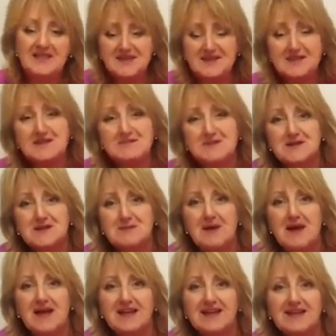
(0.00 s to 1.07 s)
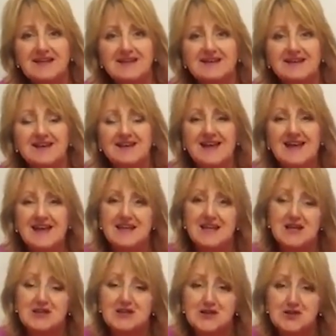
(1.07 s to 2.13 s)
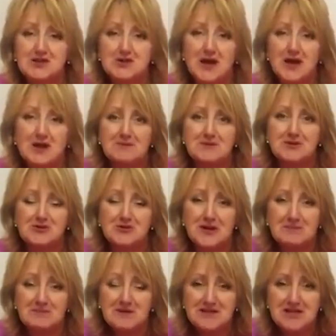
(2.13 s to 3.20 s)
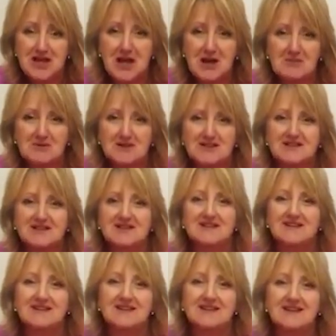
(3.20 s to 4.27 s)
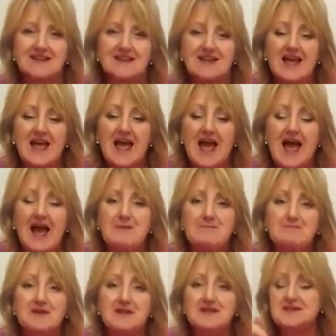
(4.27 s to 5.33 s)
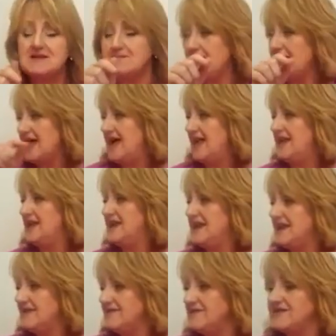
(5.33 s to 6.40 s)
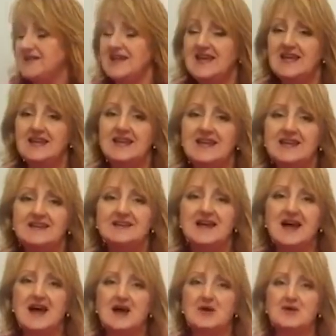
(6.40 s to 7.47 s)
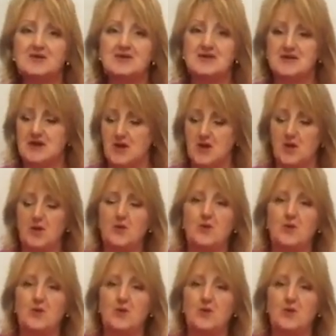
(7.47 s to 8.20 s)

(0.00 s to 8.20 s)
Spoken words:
And this is Mr. Bear here in his striped green pyjamas. And Mr. Bear lives in his house